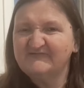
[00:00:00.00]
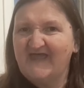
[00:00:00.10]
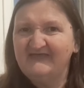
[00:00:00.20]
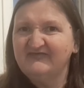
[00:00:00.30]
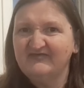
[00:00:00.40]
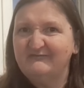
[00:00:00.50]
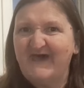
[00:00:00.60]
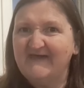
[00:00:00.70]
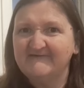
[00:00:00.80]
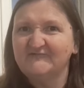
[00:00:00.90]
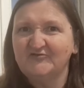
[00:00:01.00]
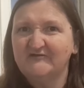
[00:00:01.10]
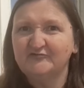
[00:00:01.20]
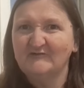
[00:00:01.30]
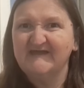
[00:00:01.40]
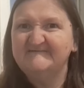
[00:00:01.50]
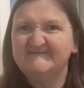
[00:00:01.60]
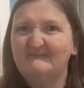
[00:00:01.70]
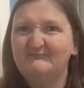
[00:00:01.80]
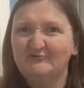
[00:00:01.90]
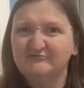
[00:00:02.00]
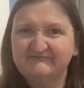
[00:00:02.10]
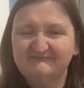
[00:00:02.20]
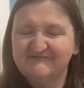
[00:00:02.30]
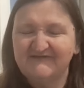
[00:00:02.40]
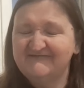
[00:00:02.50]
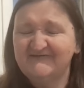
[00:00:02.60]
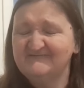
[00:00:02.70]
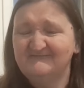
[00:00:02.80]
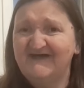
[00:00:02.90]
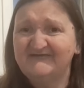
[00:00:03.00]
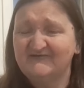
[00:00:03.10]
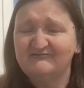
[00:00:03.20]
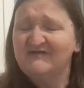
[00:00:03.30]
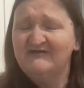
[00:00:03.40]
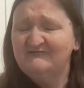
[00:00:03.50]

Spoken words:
stand at the back so that I don't get trampled. It doesn't matter.